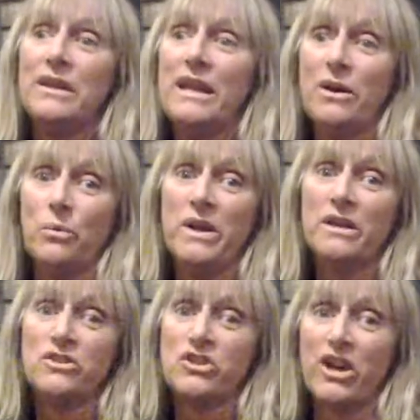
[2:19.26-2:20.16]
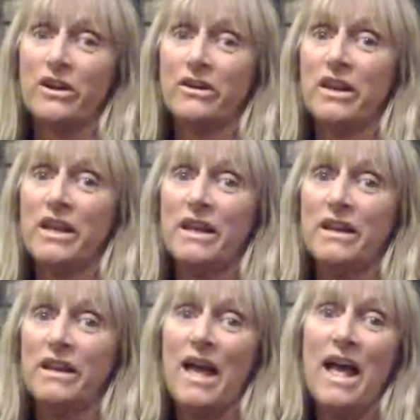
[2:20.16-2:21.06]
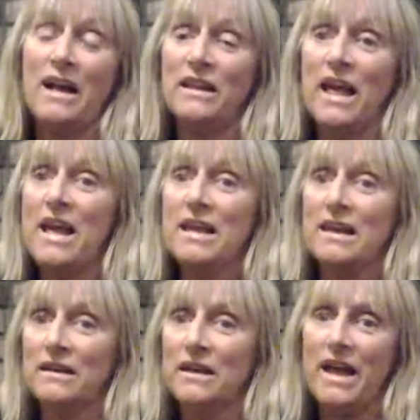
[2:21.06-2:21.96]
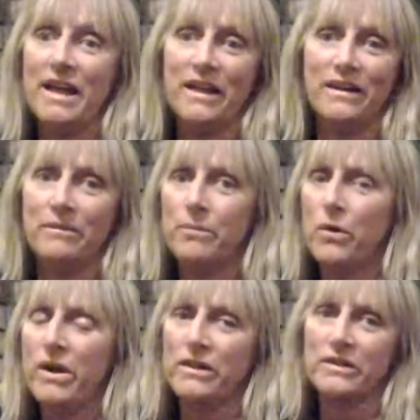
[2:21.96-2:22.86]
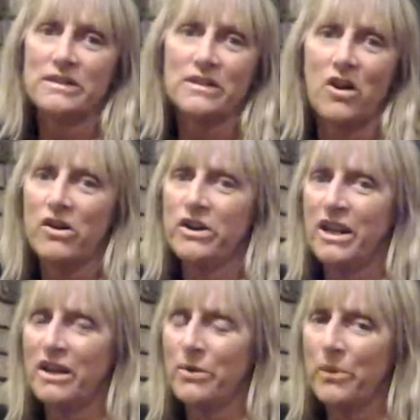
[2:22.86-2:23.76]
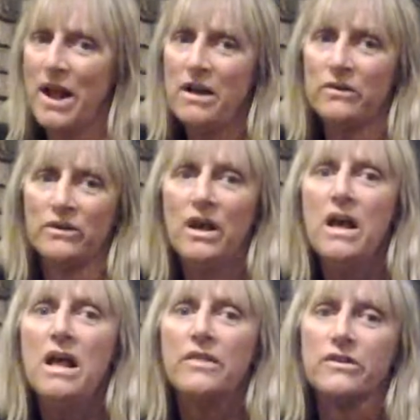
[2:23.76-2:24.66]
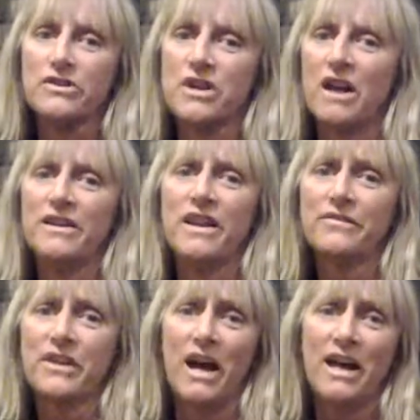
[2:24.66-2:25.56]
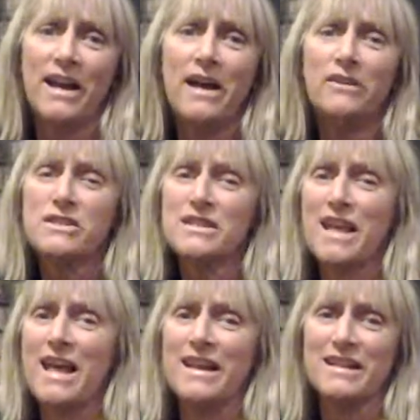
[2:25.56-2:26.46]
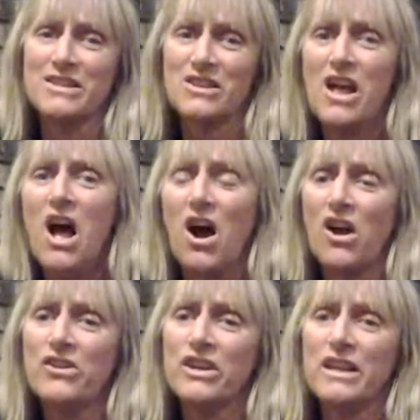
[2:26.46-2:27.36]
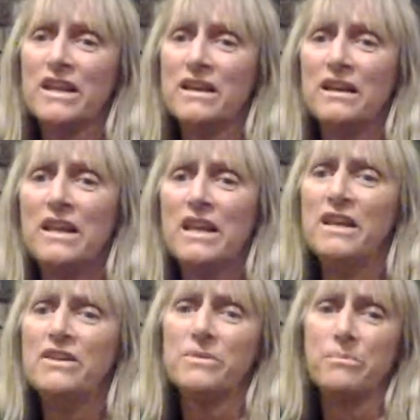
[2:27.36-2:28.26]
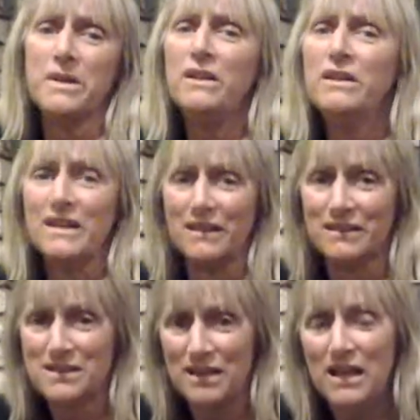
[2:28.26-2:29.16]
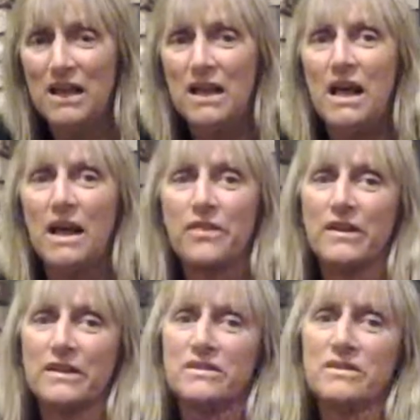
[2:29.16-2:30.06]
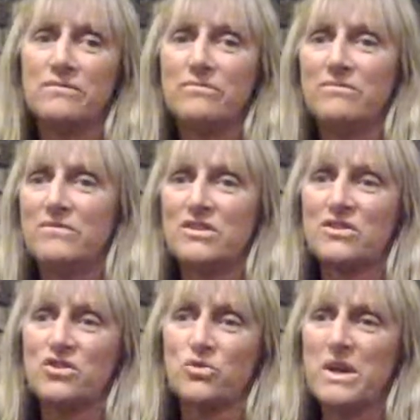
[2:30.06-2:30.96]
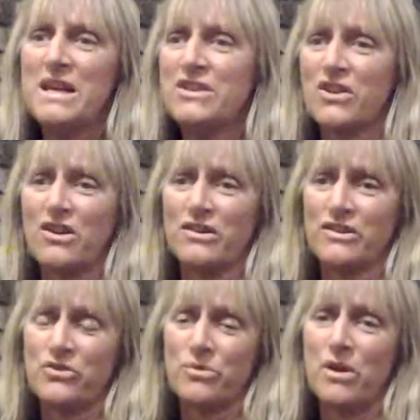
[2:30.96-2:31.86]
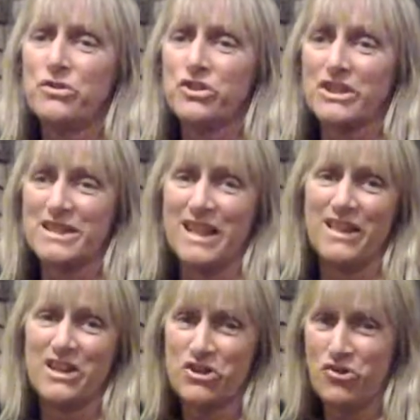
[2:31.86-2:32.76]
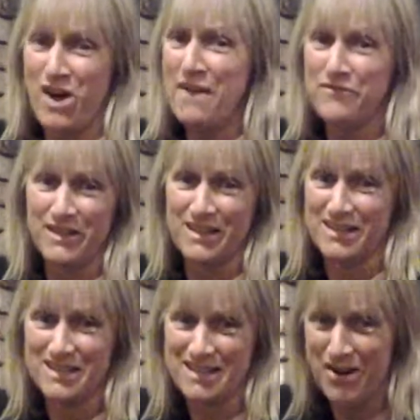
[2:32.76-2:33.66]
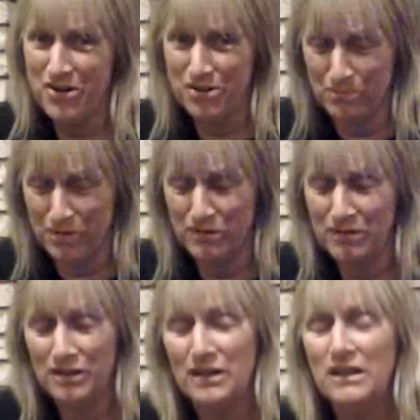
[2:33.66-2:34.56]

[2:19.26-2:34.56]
in a wheelchair in LA, and boy, that's hard to get around. There's not enough cutouts, and it's hard to get into buildings. The streets are atrocious, and the traffic is terrible.